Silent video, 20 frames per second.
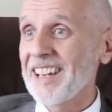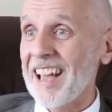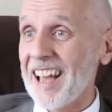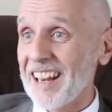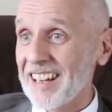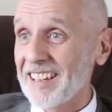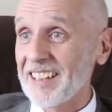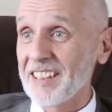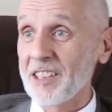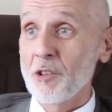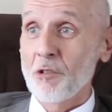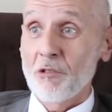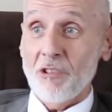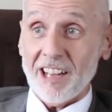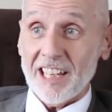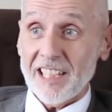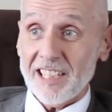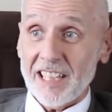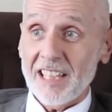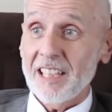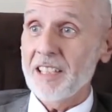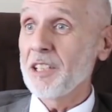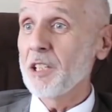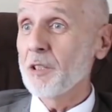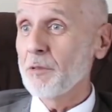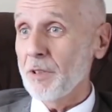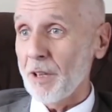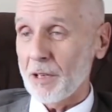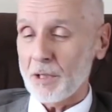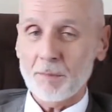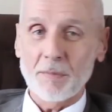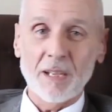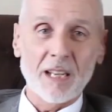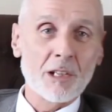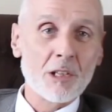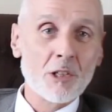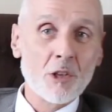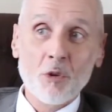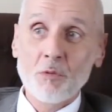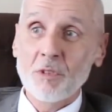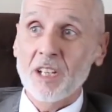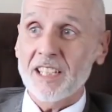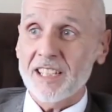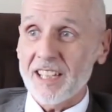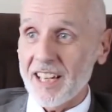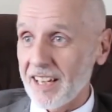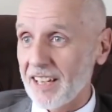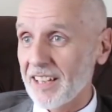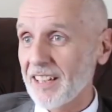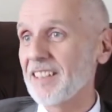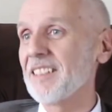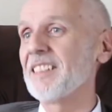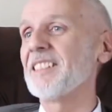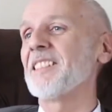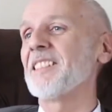Get out of here. You crazy? You must be a lunatic.